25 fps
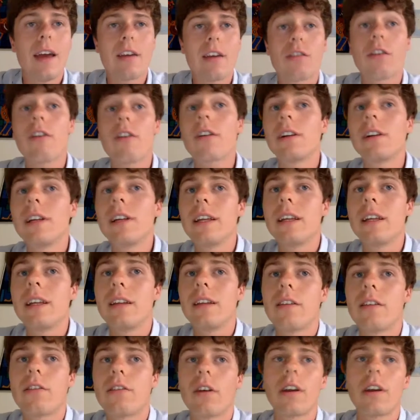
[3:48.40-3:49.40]

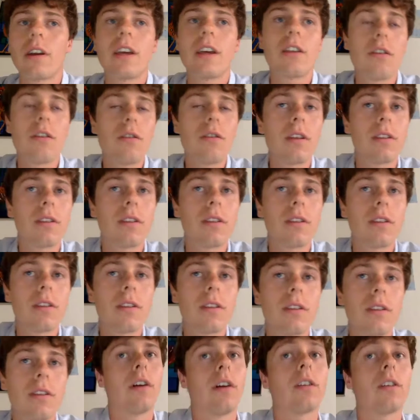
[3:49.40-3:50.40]
historically, studies using these
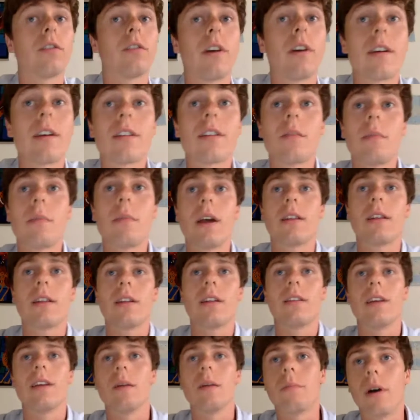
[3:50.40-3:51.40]
nets have
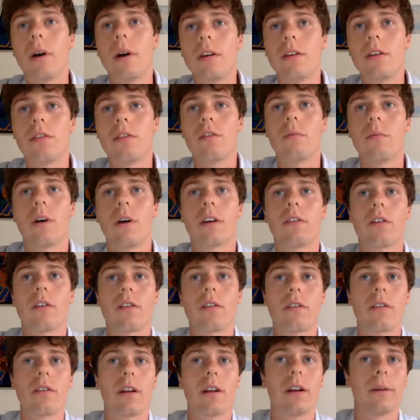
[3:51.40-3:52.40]
underestimated the abundance of
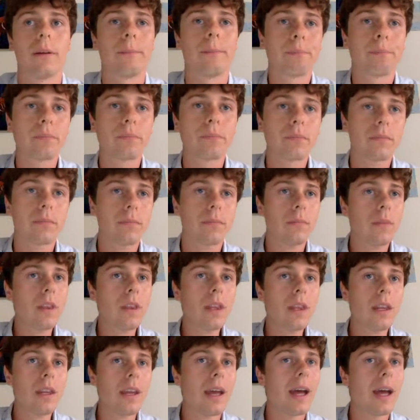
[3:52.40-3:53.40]
Microsetella.
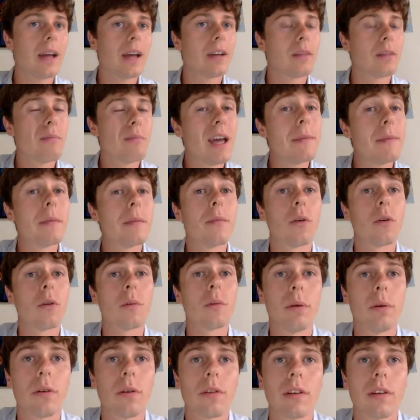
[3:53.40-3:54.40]
And maybe more
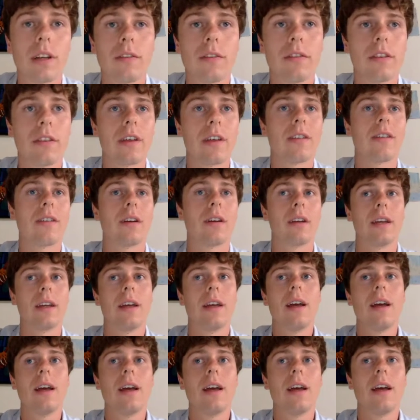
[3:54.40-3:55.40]
importantly for this
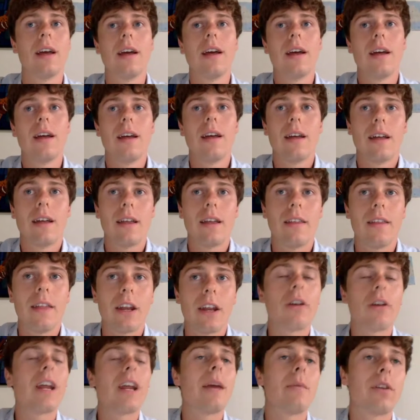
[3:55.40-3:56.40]
study,
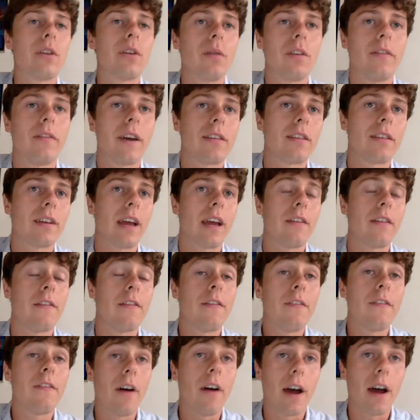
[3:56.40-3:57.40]
they're not able to
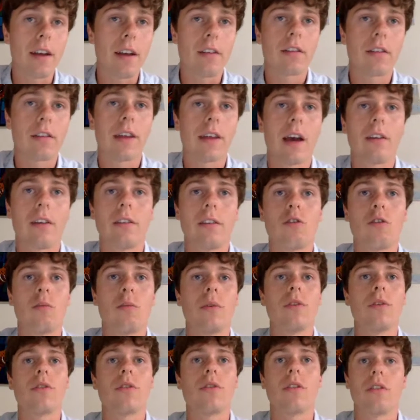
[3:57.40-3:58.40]
investigate fine-scale
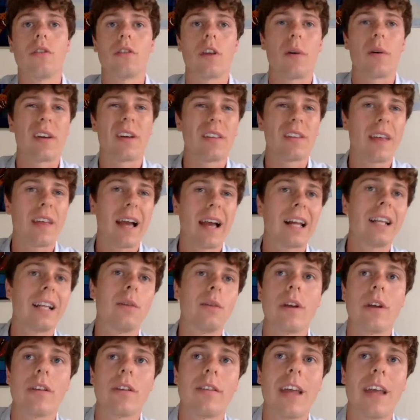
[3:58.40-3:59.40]
distributions, so
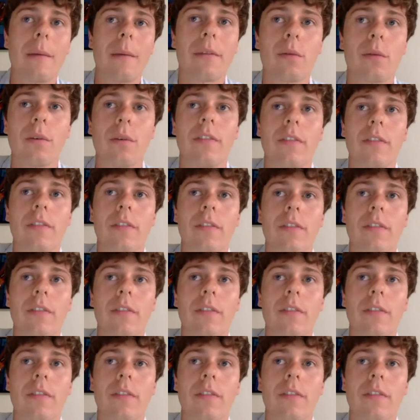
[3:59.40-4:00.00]
exactly which depth we